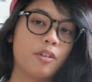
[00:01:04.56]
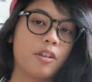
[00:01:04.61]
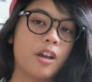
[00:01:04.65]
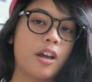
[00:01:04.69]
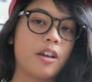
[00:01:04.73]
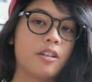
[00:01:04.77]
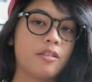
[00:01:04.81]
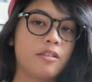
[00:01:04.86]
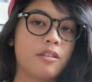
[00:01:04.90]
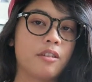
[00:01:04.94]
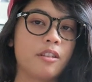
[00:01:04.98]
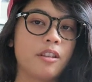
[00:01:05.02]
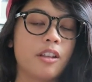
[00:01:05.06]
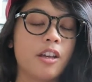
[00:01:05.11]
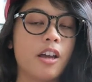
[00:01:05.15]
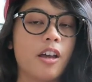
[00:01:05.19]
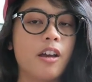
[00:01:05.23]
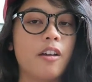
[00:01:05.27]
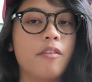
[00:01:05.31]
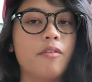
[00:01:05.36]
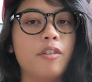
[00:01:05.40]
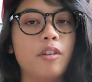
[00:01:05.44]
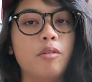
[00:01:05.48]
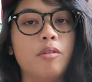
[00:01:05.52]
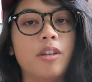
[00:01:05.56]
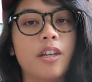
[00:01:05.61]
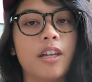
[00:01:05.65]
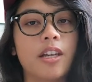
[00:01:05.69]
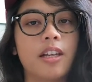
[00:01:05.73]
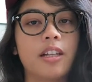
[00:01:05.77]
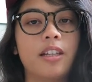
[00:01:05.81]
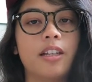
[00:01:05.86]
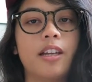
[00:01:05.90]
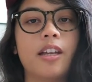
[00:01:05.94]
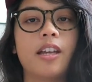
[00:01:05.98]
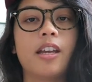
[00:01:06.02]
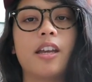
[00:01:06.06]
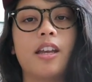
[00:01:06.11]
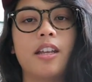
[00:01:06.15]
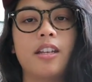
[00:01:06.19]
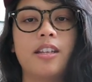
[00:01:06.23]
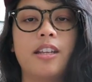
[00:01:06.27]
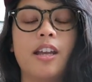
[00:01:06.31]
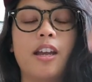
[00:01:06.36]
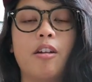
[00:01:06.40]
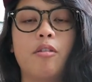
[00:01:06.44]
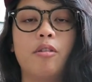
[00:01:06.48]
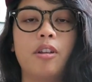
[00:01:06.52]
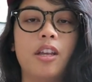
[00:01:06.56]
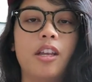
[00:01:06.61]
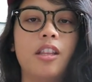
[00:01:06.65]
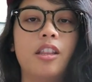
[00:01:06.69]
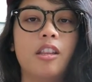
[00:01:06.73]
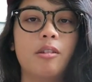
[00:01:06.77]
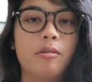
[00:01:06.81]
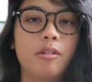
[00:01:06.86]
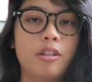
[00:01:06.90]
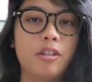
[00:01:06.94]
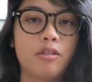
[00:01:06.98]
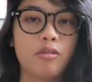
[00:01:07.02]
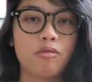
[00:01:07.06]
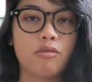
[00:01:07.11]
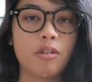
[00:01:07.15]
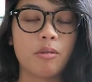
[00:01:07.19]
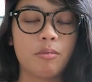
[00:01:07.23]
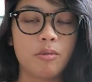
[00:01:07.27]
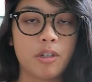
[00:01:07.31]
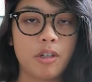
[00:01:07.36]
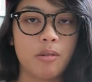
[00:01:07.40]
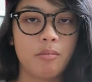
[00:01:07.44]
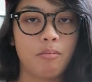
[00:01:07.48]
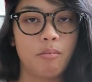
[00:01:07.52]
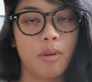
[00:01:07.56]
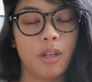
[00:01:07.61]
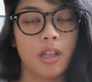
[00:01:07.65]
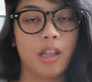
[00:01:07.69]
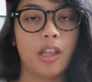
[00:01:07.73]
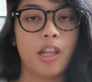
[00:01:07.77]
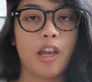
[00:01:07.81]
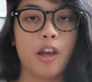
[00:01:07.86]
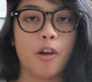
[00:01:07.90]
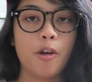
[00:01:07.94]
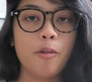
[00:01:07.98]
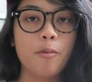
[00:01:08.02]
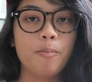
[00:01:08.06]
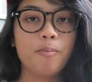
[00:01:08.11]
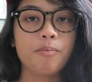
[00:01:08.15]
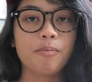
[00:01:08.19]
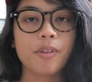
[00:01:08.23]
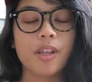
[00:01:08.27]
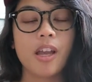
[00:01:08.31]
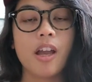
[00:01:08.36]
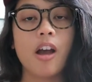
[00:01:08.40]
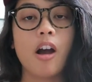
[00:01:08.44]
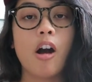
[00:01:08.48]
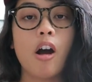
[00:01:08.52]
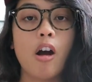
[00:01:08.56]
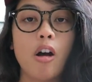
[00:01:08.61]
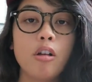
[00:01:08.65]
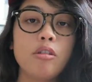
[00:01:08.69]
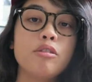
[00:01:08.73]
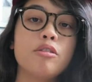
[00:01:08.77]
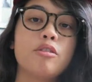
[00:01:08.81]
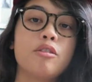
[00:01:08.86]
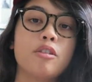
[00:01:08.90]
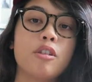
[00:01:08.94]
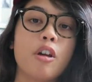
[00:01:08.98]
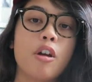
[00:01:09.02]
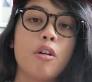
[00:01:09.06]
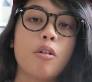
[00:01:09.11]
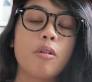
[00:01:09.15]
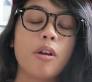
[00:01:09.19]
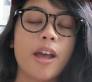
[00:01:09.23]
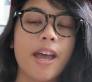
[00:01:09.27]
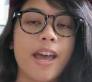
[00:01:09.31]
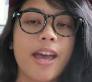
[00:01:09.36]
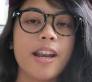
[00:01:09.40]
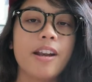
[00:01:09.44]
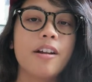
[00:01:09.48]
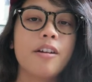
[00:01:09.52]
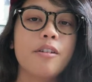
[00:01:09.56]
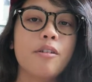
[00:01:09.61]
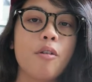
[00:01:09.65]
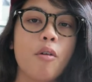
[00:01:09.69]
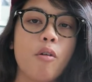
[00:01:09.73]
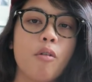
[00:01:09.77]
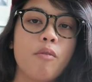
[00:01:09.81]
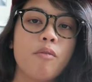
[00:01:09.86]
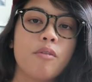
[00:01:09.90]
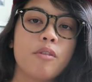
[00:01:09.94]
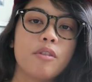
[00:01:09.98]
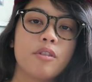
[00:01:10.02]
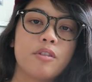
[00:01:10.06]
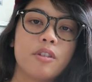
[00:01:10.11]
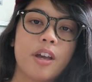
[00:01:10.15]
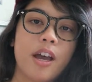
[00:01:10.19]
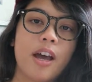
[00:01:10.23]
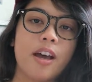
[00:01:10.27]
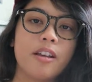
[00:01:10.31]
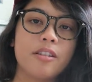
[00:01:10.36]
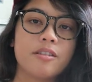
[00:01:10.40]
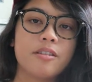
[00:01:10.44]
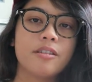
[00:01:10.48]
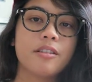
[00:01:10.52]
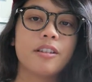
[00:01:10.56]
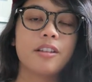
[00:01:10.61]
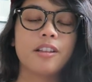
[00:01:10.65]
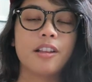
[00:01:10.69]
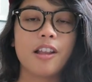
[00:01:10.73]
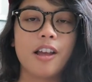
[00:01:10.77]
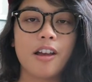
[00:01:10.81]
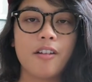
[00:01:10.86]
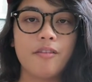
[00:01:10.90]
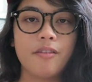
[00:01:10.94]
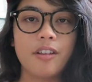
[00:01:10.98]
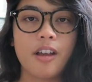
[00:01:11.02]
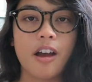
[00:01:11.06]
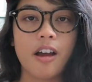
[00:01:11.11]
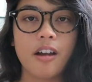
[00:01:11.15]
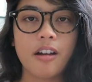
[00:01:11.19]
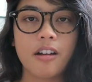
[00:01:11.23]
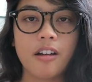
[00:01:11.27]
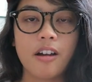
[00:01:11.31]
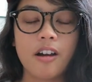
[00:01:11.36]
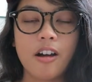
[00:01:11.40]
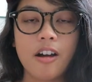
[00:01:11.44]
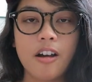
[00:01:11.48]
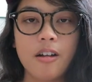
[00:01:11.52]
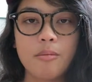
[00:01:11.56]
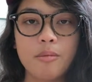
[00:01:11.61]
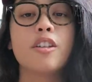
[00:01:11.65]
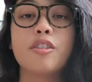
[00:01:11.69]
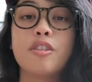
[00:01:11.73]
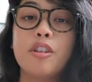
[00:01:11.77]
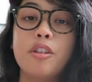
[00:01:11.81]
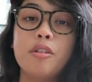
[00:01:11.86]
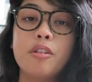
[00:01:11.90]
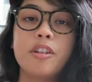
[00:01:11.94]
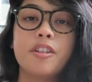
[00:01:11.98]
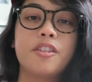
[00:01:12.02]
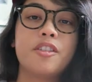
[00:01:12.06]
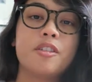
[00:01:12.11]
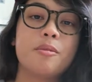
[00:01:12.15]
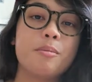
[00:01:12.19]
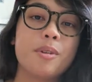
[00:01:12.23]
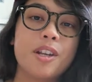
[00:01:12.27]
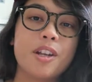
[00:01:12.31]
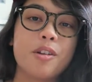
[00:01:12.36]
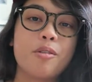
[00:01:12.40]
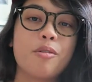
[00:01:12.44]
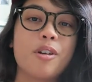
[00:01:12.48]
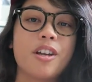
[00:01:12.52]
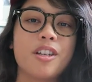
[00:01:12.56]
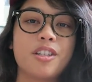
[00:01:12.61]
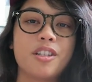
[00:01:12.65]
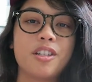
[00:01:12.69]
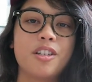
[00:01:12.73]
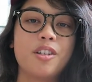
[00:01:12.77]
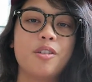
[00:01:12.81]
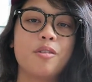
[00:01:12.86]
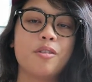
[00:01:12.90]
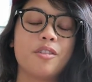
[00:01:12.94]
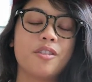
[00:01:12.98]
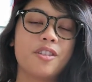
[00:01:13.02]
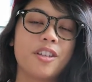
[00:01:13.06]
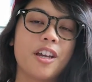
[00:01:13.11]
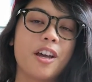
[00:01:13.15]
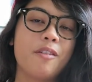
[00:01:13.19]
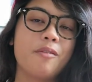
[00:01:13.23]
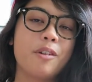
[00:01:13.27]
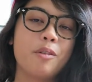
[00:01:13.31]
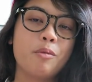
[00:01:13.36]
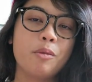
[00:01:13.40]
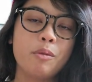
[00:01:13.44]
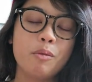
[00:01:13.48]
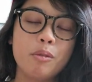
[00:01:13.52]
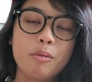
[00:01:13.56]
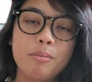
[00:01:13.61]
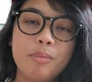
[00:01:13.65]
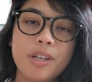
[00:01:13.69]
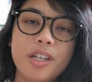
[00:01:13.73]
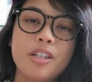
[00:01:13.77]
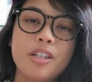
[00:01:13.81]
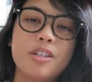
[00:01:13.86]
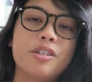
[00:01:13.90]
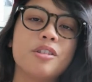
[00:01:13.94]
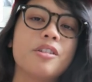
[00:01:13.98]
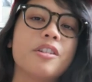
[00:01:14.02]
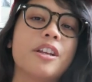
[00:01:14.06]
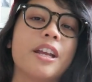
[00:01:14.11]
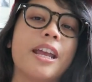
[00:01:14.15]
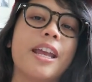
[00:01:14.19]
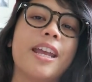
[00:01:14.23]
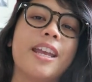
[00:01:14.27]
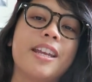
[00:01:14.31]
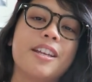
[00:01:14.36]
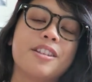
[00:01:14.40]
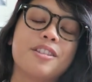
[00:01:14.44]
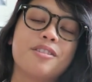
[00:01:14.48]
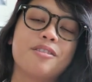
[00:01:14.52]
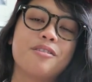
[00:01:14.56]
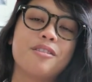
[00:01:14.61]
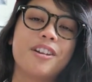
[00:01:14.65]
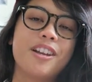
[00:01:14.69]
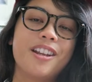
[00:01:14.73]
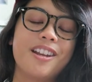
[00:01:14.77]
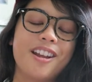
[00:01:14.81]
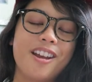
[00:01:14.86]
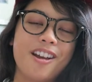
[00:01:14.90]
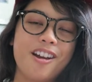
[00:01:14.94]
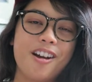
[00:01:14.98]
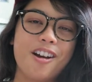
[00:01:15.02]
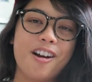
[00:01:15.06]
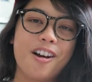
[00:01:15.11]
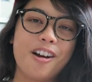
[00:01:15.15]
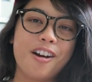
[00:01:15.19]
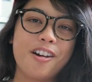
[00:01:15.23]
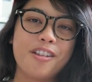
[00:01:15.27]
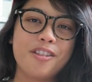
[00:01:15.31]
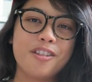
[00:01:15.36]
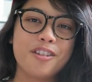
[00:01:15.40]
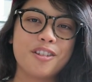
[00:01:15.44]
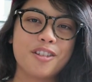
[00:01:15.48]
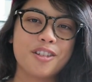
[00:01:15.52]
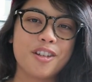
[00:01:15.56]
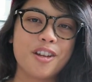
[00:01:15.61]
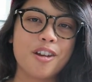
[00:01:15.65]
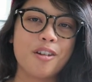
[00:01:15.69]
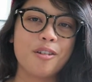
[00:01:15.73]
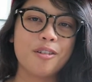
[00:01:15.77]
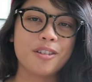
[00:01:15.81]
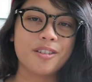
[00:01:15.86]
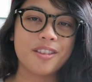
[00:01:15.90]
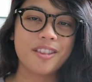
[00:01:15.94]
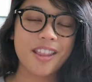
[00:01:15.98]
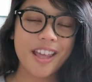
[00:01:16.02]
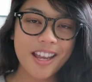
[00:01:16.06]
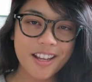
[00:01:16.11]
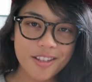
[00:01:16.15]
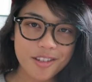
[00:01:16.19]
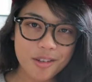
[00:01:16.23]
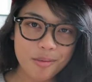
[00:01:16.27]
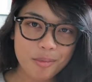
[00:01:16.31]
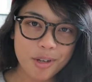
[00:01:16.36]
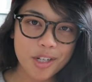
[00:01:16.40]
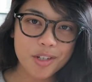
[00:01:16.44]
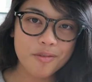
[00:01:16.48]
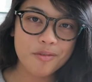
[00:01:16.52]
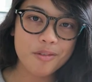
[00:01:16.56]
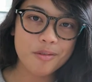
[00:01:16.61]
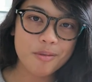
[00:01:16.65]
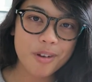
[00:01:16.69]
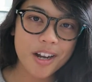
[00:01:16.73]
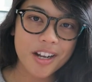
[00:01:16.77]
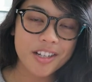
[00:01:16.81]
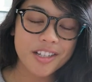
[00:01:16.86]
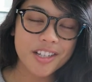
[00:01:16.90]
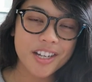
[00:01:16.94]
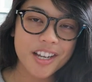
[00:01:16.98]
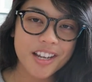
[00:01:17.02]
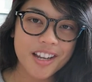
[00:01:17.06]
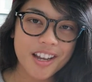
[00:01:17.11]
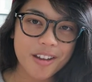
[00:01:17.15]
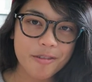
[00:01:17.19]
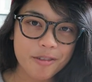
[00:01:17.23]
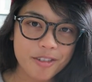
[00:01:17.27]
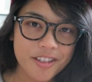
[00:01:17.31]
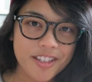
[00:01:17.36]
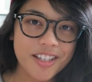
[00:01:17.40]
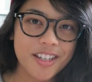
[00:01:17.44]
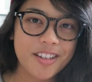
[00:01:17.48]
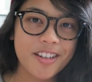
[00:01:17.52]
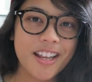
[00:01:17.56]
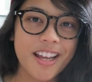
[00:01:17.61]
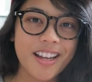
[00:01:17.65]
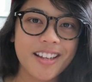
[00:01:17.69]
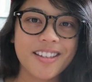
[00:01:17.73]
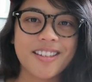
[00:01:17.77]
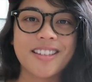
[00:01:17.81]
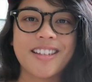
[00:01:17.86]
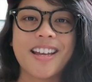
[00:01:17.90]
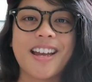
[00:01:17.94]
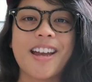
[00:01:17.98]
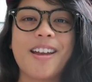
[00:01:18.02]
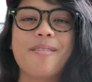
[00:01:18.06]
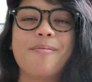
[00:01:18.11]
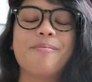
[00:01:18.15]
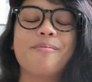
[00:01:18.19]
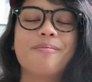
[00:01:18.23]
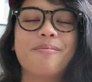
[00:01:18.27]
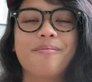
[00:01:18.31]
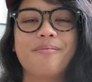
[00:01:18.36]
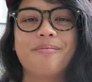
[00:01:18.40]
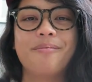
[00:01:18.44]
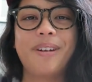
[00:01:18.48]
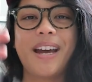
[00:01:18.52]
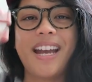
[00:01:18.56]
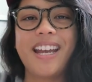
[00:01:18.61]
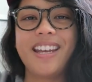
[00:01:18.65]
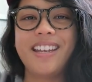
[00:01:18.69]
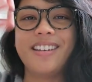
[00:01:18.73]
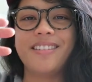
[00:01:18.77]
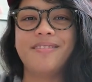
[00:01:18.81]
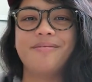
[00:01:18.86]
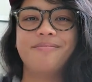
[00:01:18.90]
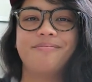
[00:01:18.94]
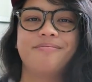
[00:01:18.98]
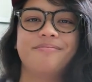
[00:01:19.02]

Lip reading: for Hustle and Love, you can click down in the description below. Also, head on over to hustleandlove.com so you can submit a question yourself and we will be sure to answer it on the show. Thanks so much for watching and we'll see you next time. Bye.